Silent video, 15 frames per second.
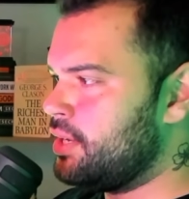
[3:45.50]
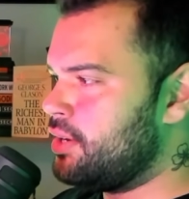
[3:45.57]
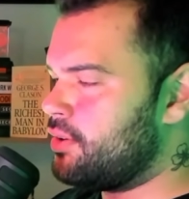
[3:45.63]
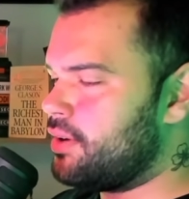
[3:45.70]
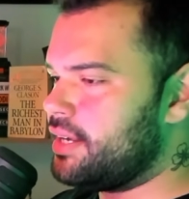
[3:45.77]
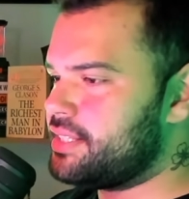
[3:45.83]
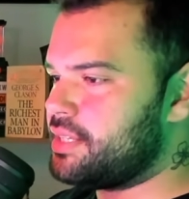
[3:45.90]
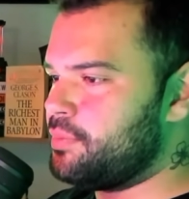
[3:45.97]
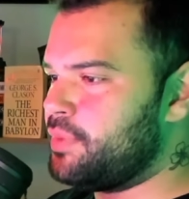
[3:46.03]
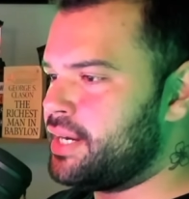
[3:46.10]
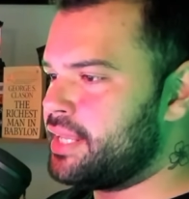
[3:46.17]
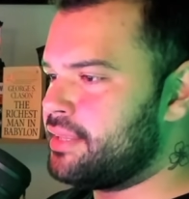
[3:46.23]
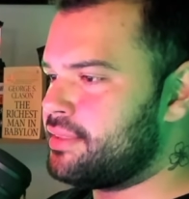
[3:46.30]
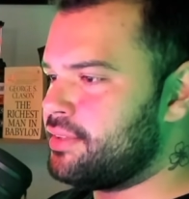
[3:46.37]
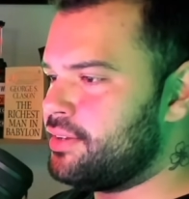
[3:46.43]
Right, so I'm
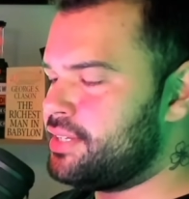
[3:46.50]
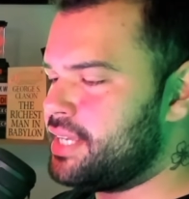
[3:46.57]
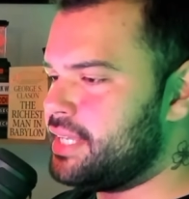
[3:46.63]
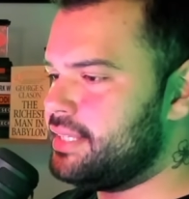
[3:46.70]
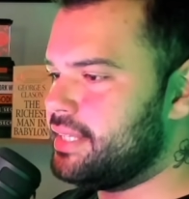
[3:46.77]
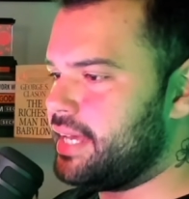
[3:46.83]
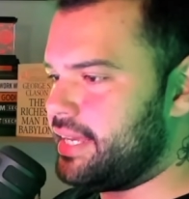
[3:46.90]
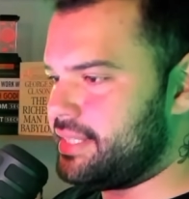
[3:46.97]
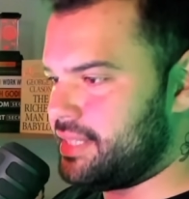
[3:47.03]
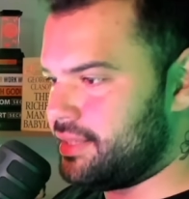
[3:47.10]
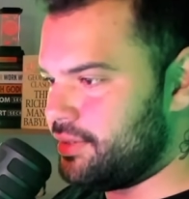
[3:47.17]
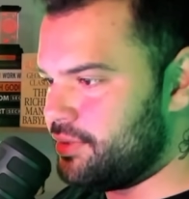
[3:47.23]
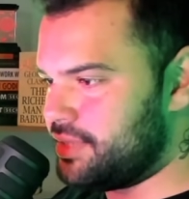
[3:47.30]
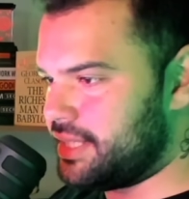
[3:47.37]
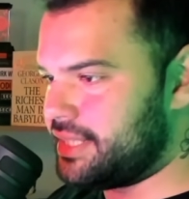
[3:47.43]
winning 13 days and
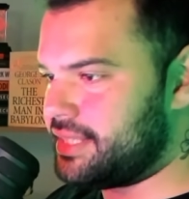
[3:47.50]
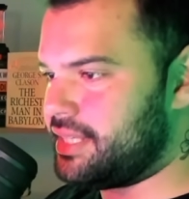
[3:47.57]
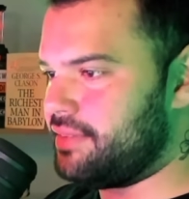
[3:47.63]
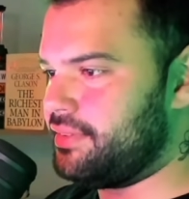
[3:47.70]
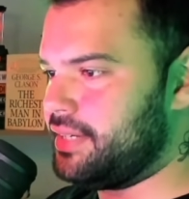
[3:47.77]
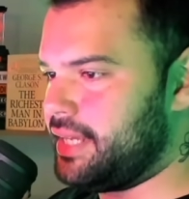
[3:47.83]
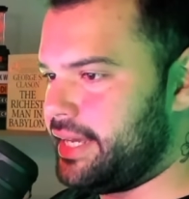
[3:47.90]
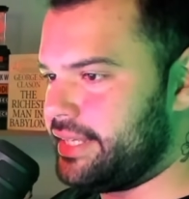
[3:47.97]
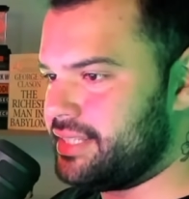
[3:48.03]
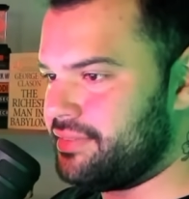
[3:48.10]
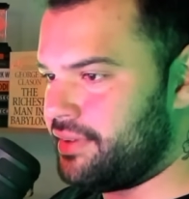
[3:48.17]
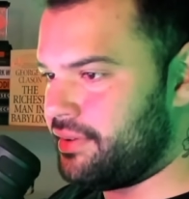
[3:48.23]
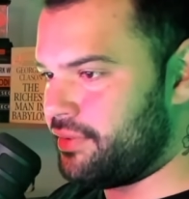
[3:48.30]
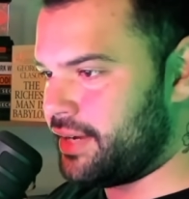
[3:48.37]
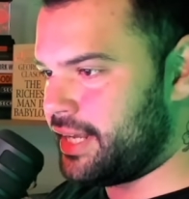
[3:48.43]
losing 7 days of
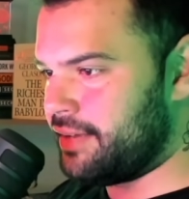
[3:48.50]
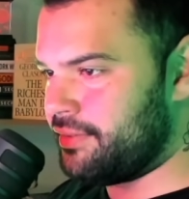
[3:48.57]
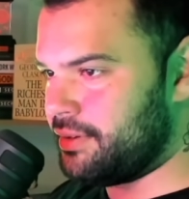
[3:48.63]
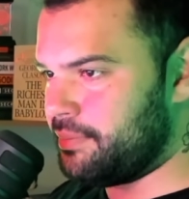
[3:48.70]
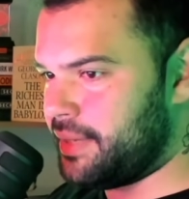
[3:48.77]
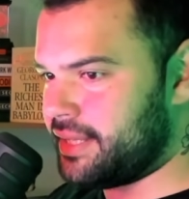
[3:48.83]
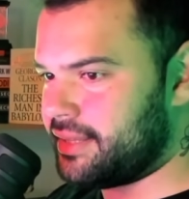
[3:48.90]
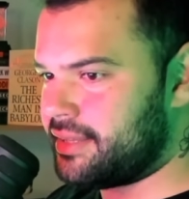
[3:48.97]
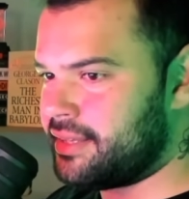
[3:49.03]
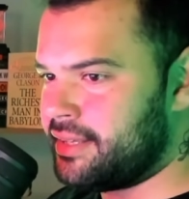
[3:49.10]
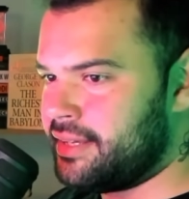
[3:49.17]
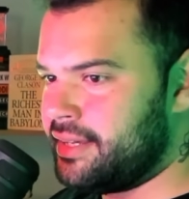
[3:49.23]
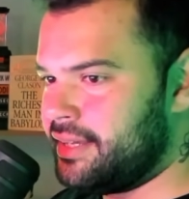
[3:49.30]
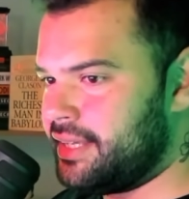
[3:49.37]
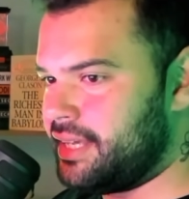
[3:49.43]
every given month,
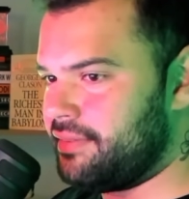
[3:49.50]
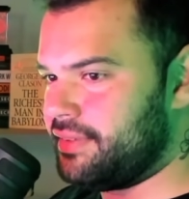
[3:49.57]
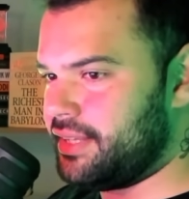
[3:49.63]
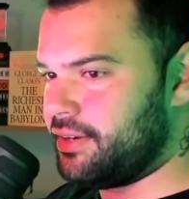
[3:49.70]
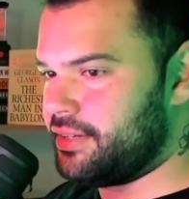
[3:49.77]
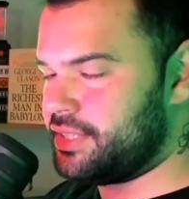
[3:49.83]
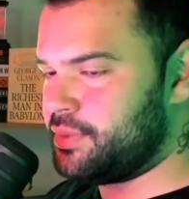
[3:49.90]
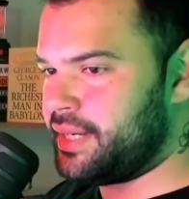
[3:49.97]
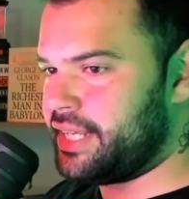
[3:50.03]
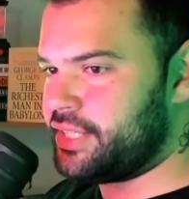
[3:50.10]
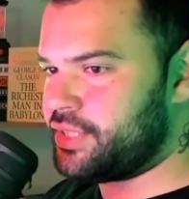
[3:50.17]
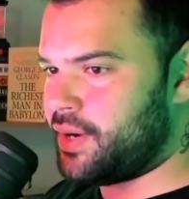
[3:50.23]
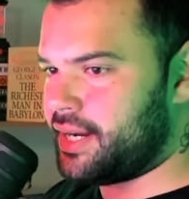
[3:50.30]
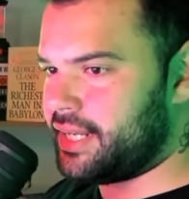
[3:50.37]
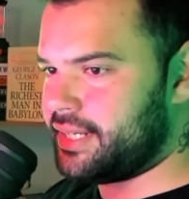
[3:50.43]
given there are 20
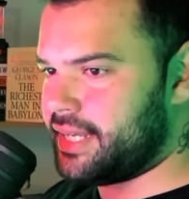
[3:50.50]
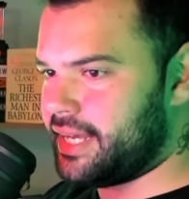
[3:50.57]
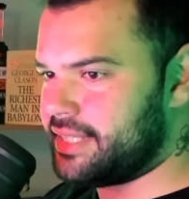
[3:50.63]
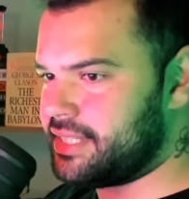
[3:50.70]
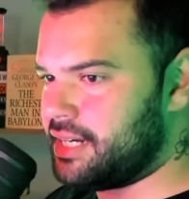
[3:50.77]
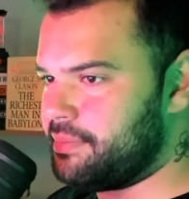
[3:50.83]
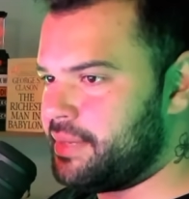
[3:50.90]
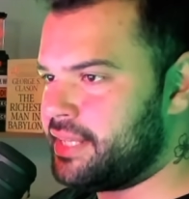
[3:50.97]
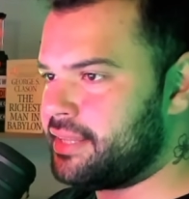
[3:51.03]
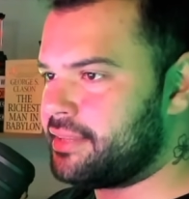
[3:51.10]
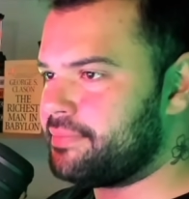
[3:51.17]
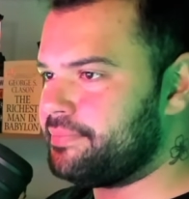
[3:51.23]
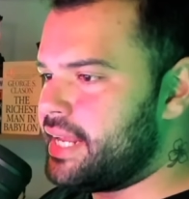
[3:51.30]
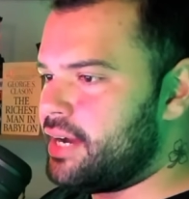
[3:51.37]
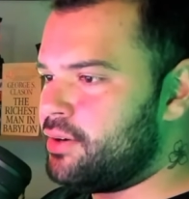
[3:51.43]
trading days in a
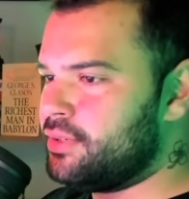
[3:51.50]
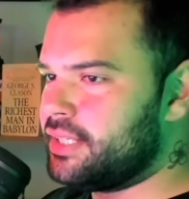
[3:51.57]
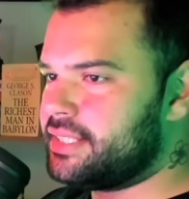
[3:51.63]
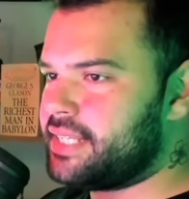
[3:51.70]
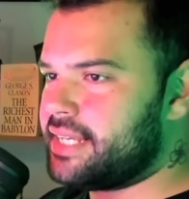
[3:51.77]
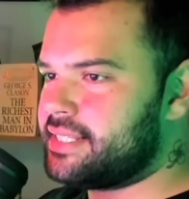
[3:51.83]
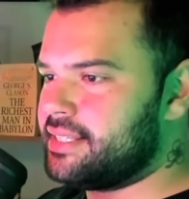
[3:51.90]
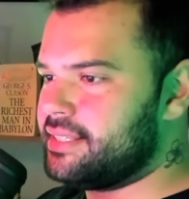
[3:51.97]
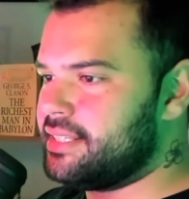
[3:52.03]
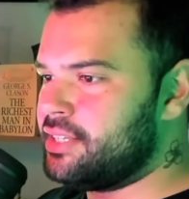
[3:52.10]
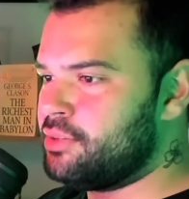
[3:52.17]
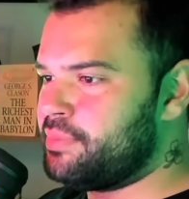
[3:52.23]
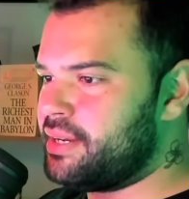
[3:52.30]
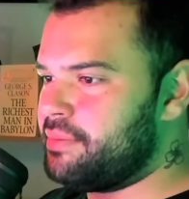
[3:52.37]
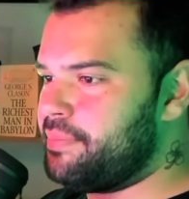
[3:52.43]
month. Now, all it takes is a
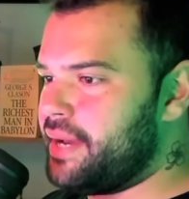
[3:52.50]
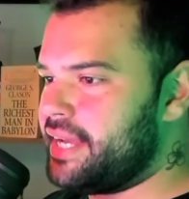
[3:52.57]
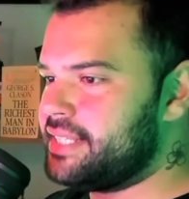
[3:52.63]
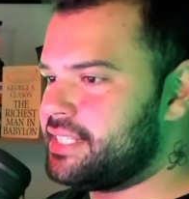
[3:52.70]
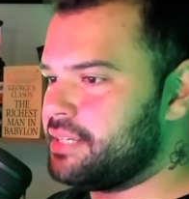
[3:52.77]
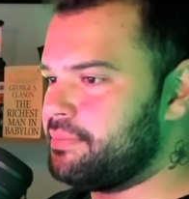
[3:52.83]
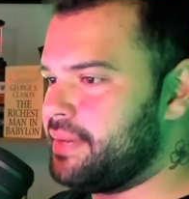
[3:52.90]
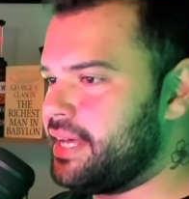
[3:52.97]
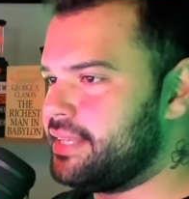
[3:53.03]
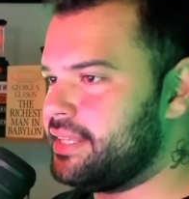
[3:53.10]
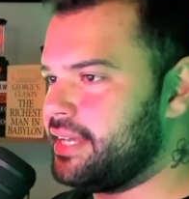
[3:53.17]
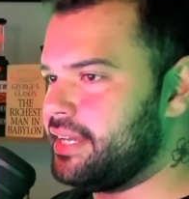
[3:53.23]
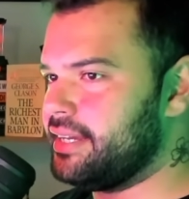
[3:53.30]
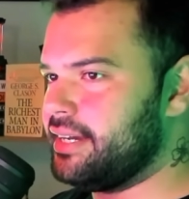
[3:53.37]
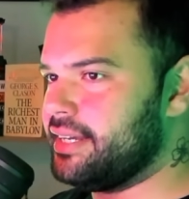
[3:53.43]
little bit of basic math
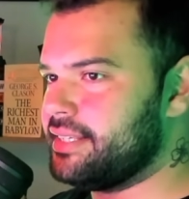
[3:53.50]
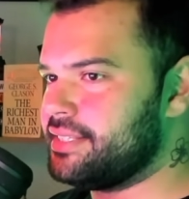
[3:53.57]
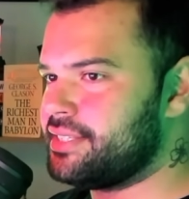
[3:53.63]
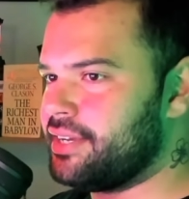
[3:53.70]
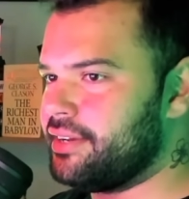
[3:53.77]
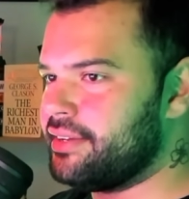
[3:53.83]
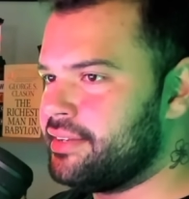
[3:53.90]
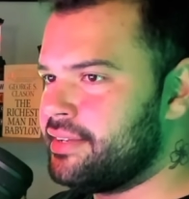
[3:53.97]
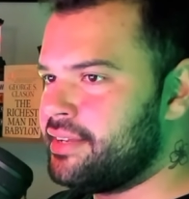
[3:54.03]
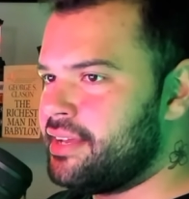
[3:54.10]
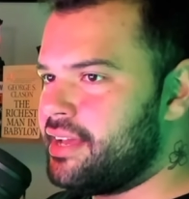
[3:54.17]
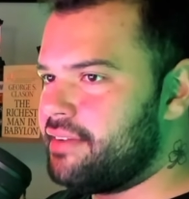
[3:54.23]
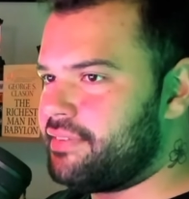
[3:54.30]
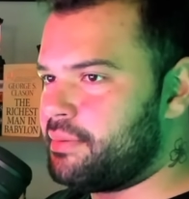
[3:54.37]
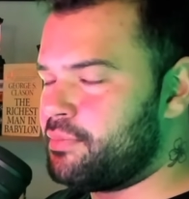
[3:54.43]
here, guys. So if
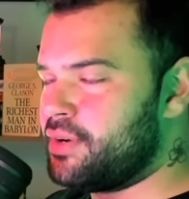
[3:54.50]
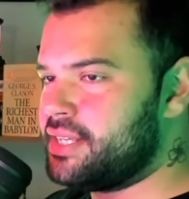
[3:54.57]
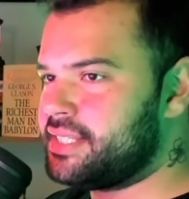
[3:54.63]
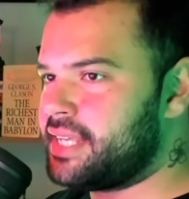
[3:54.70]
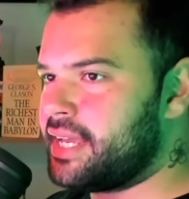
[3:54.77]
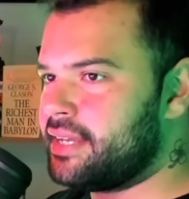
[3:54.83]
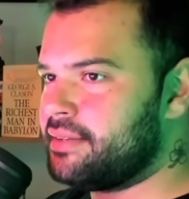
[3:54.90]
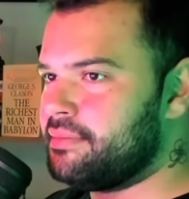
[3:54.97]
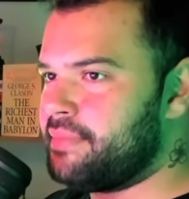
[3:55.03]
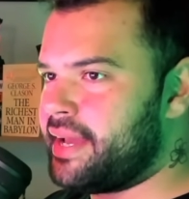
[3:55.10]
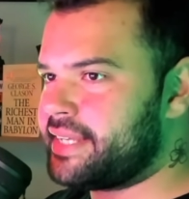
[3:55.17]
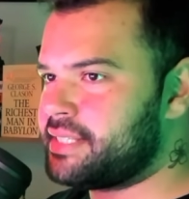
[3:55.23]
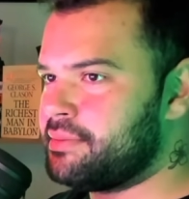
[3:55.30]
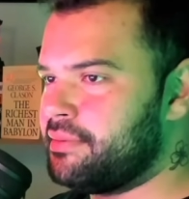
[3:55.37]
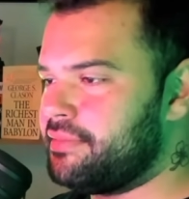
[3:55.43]
I'm risking
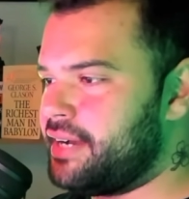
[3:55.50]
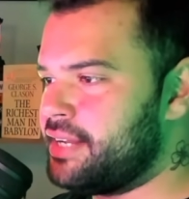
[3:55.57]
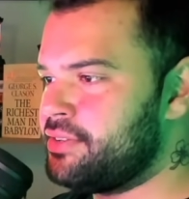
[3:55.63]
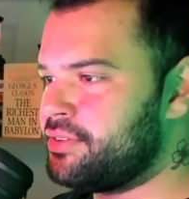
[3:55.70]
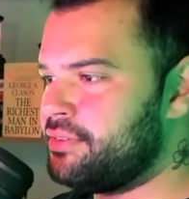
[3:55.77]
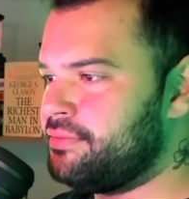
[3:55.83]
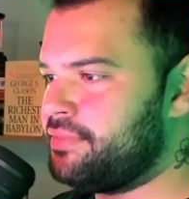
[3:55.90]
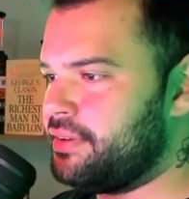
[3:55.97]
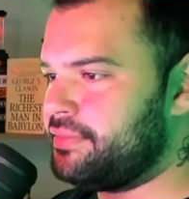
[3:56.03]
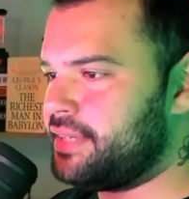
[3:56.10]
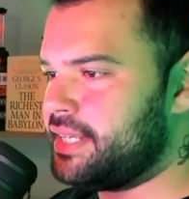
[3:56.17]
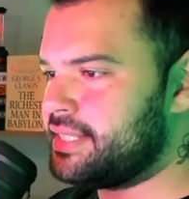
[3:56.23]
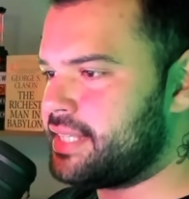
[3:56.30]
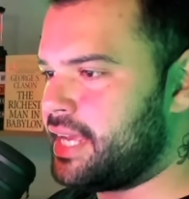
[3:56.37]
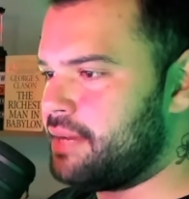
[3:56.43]
maximum of
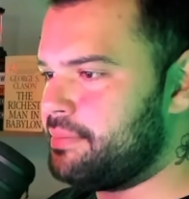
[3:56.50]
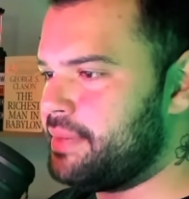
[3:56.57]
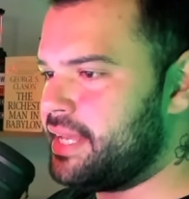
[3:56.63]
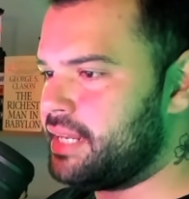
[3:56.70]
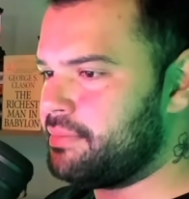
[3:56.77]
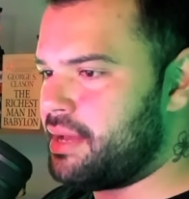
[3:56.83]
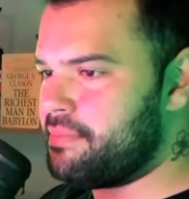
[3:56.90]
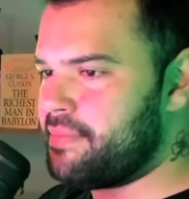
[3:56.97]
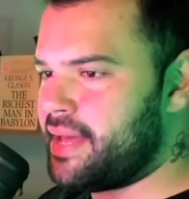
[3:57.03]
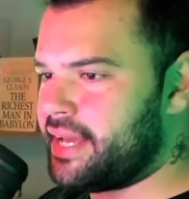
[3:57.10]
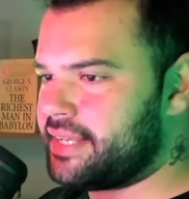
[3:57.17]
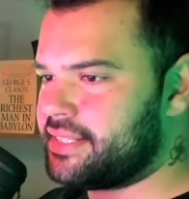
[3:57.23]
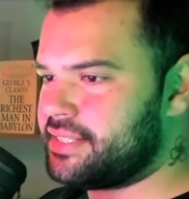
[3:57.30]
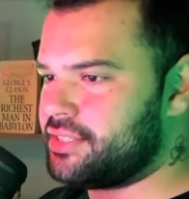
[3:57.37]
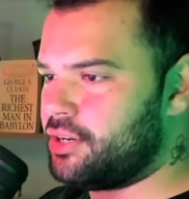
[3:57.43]
150, say I'm hitting my
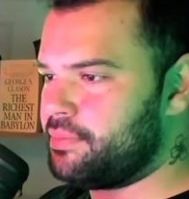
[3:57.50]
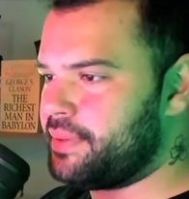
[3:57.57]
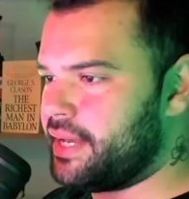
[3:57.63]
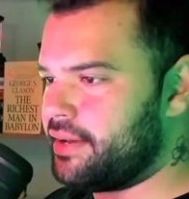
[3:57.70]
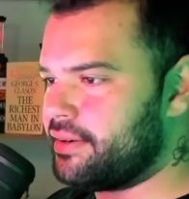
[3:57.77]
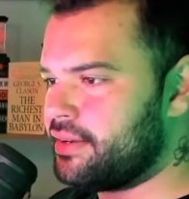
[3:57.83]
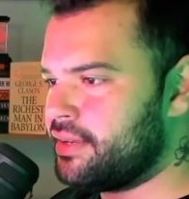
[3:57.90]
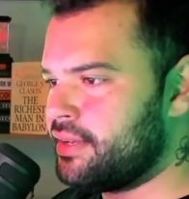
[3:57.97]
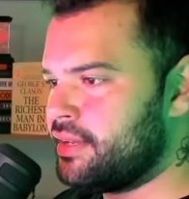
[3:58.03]
max stop out